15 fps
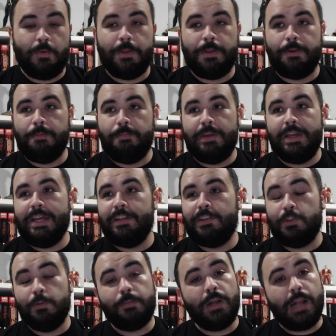whether it be
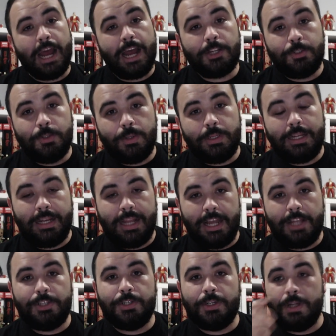supernatural in
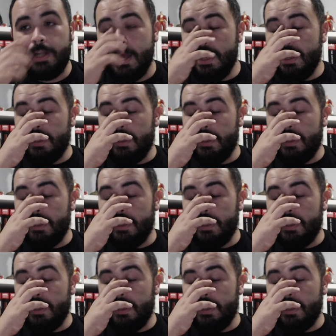nature,